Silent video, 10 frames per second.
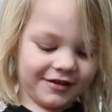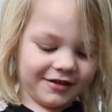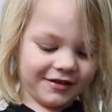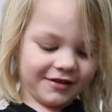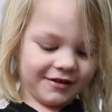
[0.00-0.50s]

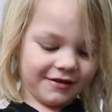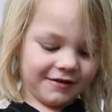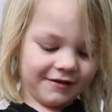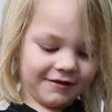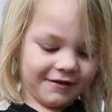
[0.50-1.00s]

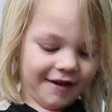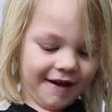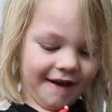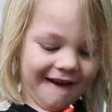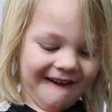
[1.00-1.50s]

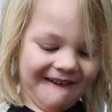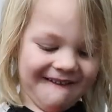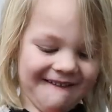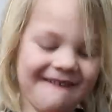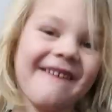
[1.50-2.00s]

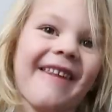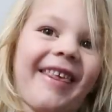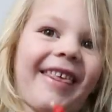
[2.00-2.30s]
Nothing is said.